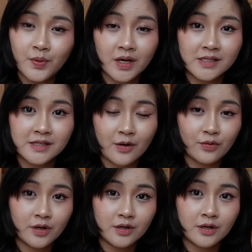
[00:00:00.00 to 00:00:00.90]
because there
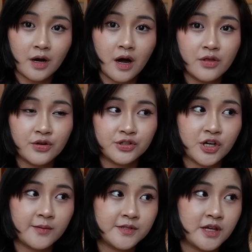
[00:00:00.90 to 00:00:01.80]
were other
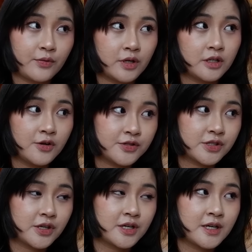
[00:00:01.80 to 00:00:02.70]
shops that were
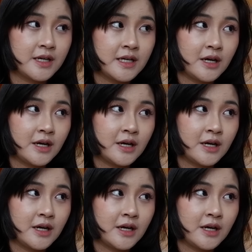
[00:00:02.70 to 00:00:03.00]
closer